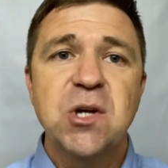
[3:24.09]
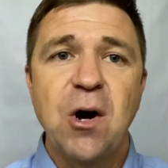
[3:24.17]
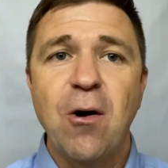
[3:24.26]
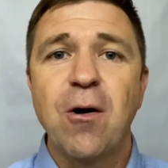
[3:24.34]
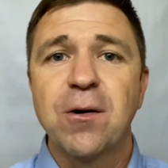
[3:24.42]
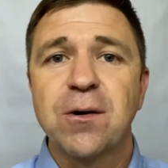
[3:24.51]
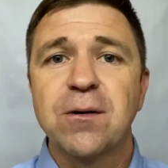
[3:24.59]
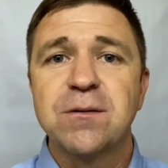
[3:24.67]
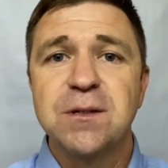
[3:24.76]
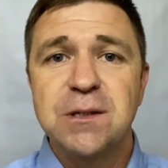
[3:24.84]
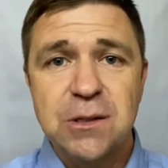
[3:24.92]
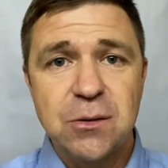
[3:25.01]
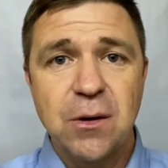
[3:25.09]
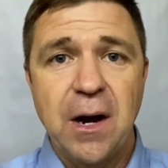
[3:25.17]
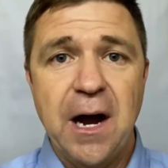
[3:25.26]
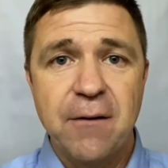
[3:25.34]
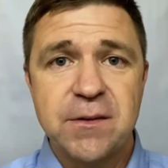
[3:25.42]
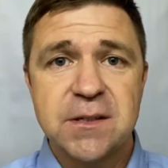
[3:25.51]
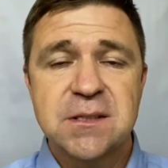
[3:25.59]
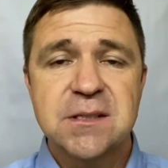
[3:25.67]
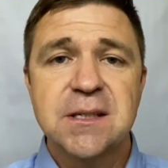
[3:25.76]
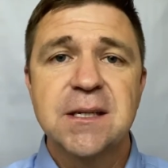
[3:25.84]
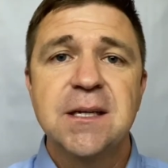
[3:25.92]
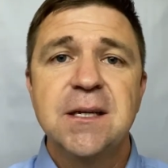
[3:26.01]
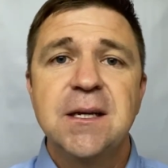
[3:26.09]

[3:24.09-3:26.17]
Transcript: harder to do, obviously.